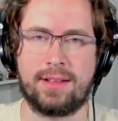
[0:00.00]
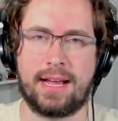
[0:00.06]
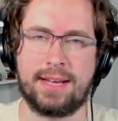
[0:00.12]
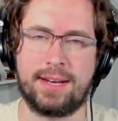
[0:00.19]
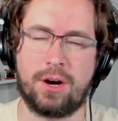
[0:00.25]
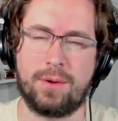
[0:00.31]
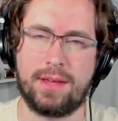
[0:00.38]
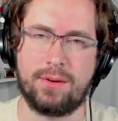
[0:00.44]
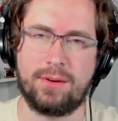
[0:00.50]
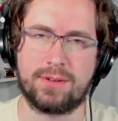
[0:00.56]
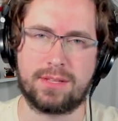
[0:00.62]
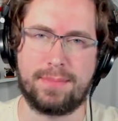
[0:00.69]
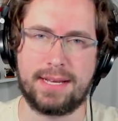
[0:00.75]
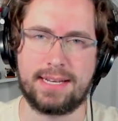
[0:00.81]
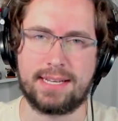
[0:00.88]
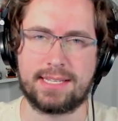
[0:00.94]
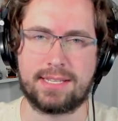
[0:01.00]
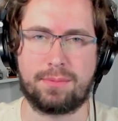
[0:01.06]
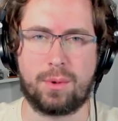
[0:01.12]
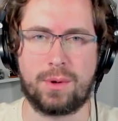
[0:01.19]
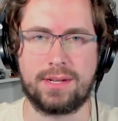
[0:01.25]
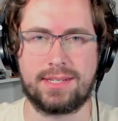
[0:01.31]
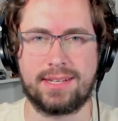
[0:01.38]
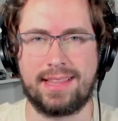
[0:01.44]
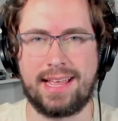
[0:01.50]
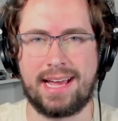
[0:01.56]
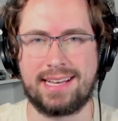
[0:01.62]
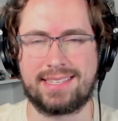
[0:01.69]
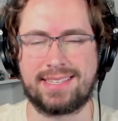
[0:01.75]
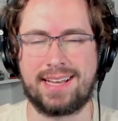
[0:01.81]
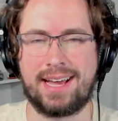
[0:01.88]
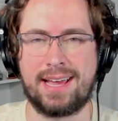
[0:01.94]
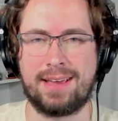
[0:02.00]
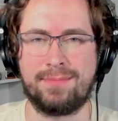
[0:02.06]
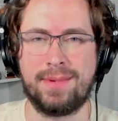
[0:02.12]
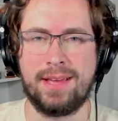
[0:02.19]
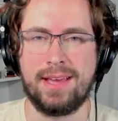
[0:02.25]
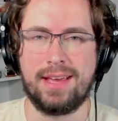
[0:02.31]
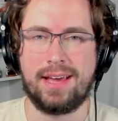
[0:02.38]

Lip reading: I know he was a bit disappointed last time